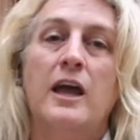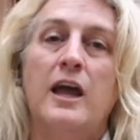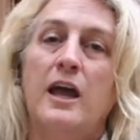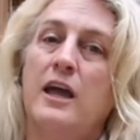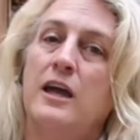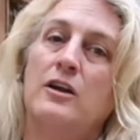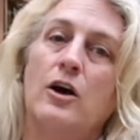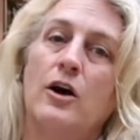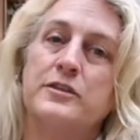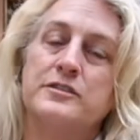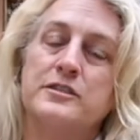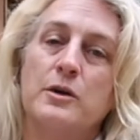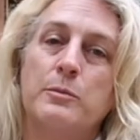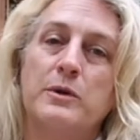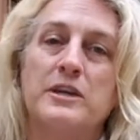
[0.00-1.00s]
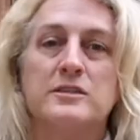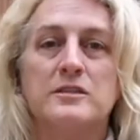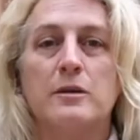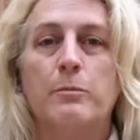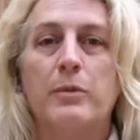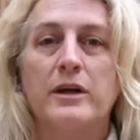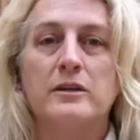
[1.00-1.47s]
And also because
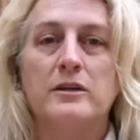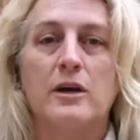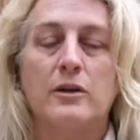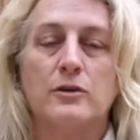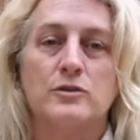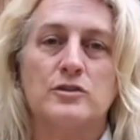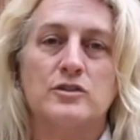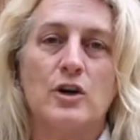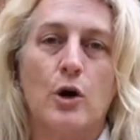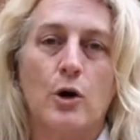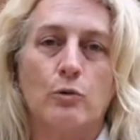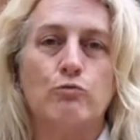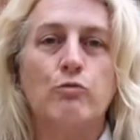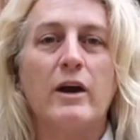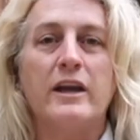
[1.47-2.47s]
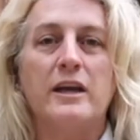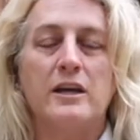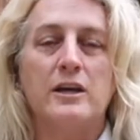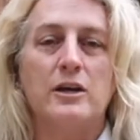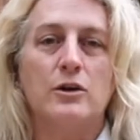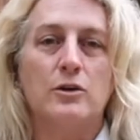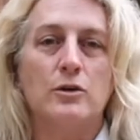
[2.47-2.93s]
the button colors are right
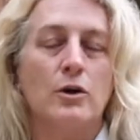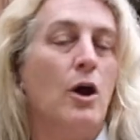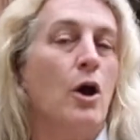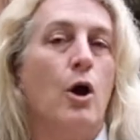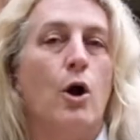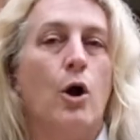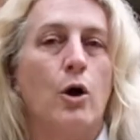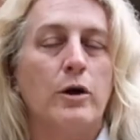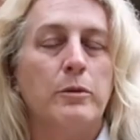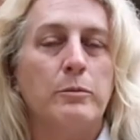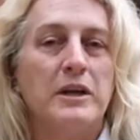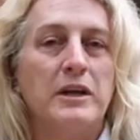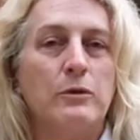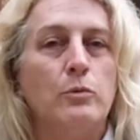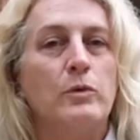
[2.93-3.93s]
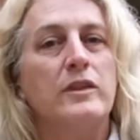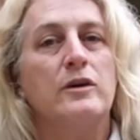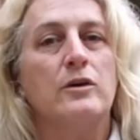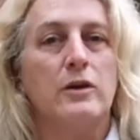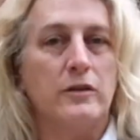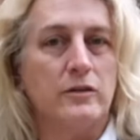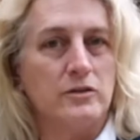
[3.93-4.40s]
here on me when there
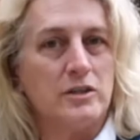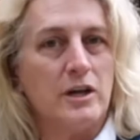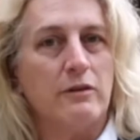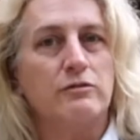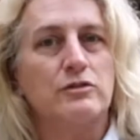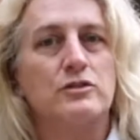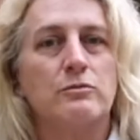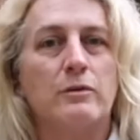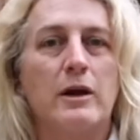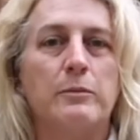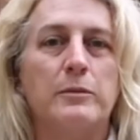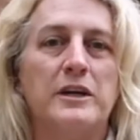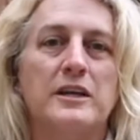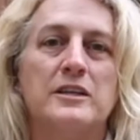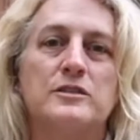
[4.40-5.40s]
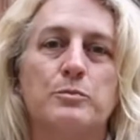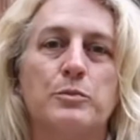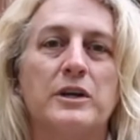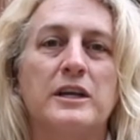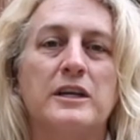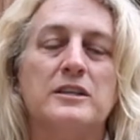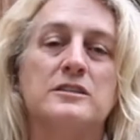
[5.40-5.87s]
are other divers around me, it's
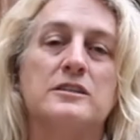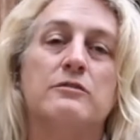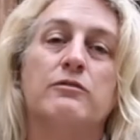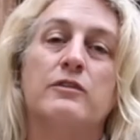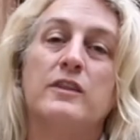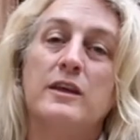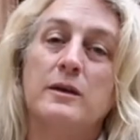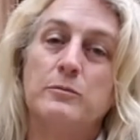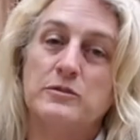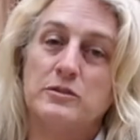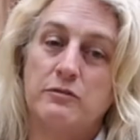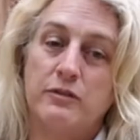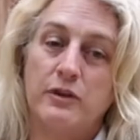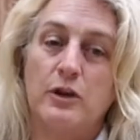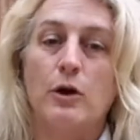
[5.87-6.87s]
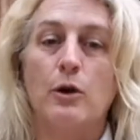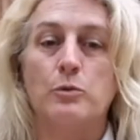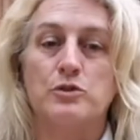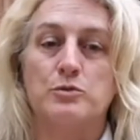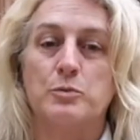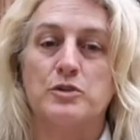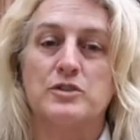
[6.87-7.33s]
pretty easy for them to figure out
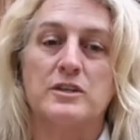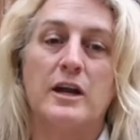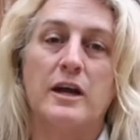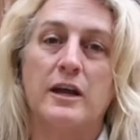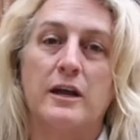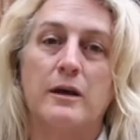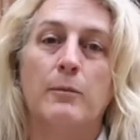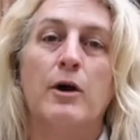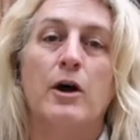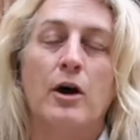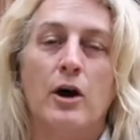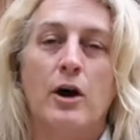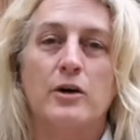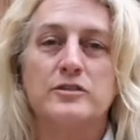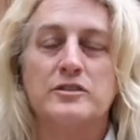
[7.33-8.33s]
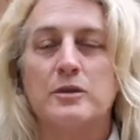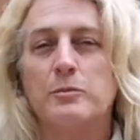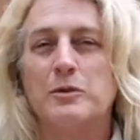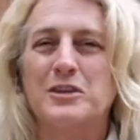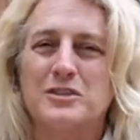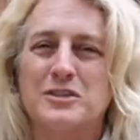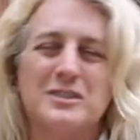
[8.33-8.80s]
which person I am, also
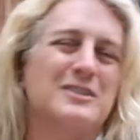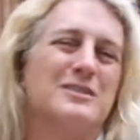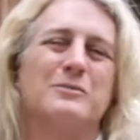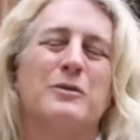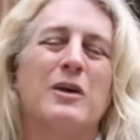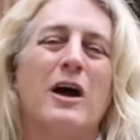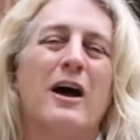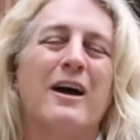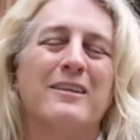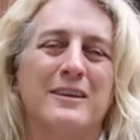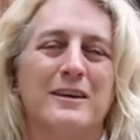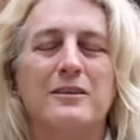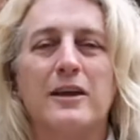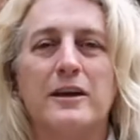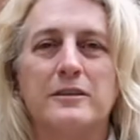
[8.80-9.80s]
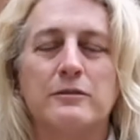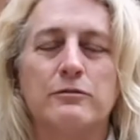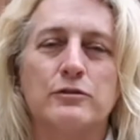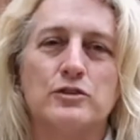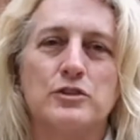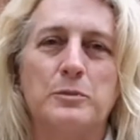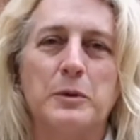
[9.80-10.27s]
because it's highly unlikely
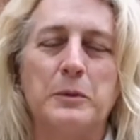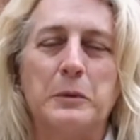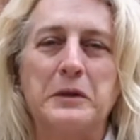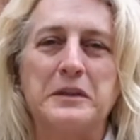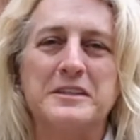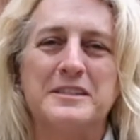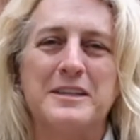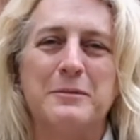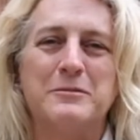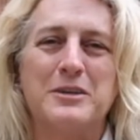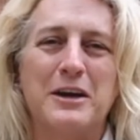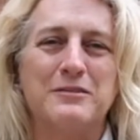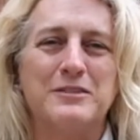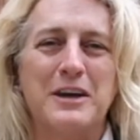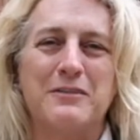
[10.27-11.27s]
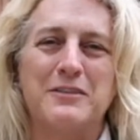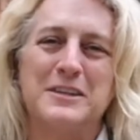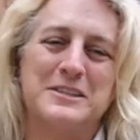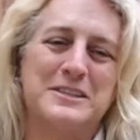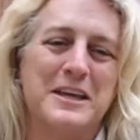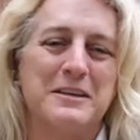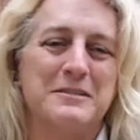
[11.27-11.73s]
for two people on the same dive to have the
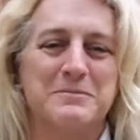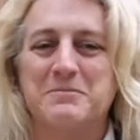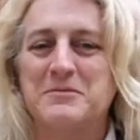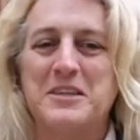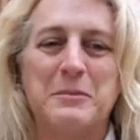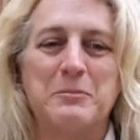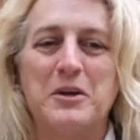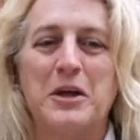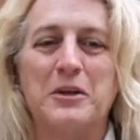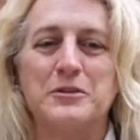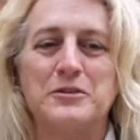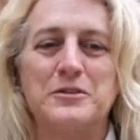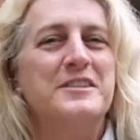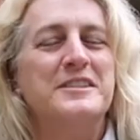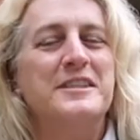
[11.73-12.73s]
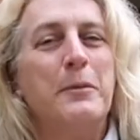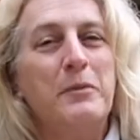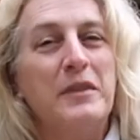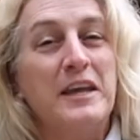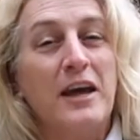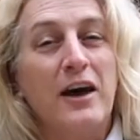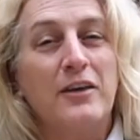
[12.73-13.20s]
exact same colors. Some of
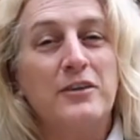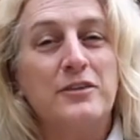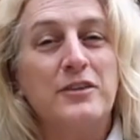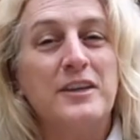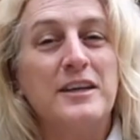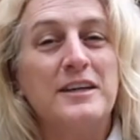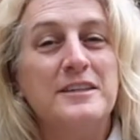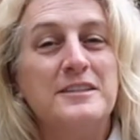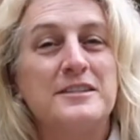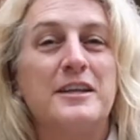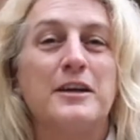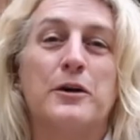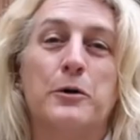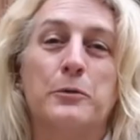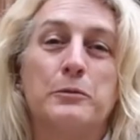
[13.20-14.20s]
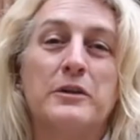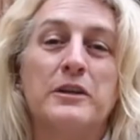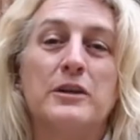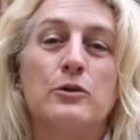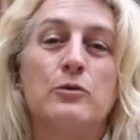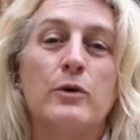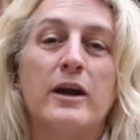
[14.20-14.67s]
the other things that are really
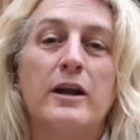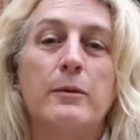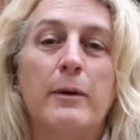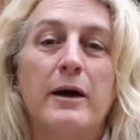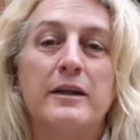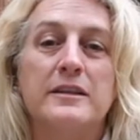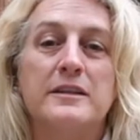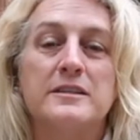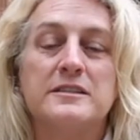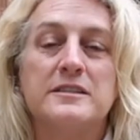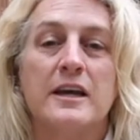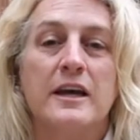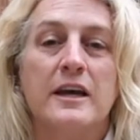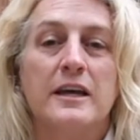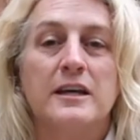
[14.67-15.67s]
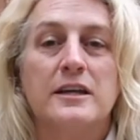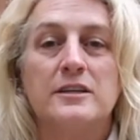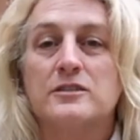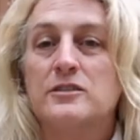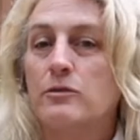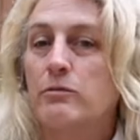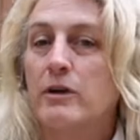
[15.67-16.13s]
great about this,
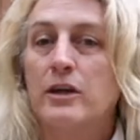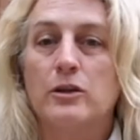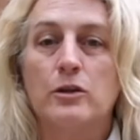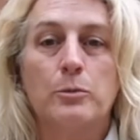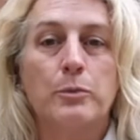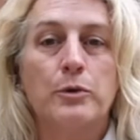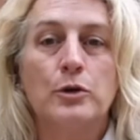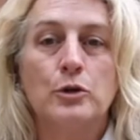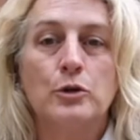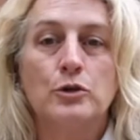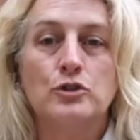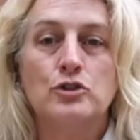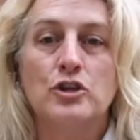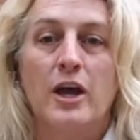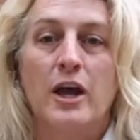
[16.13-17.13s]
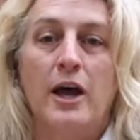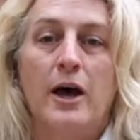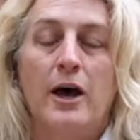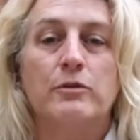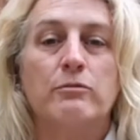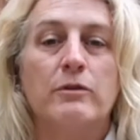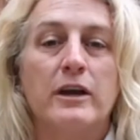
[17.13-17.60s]
it's a regular purge,
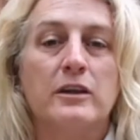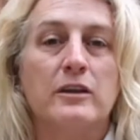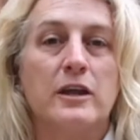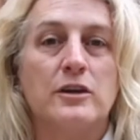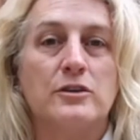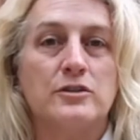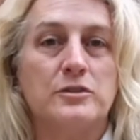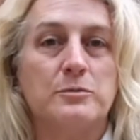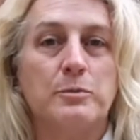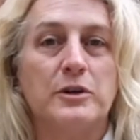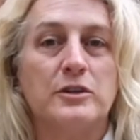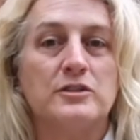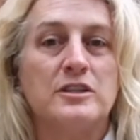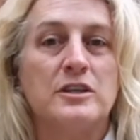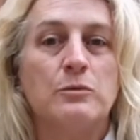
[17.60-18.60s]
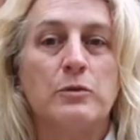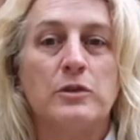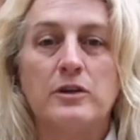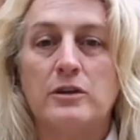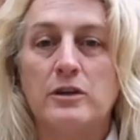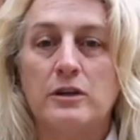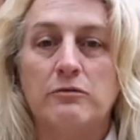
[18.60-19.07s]
the regulator's built in with
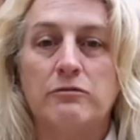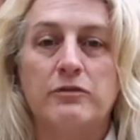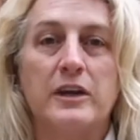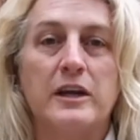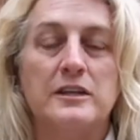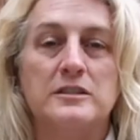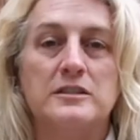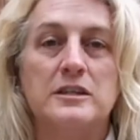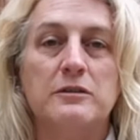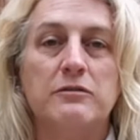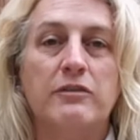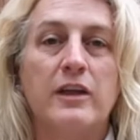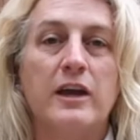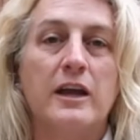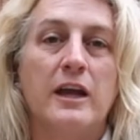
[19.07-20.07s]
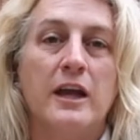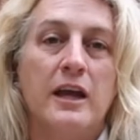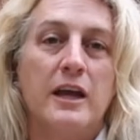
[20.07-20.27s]
your inflate and deflate.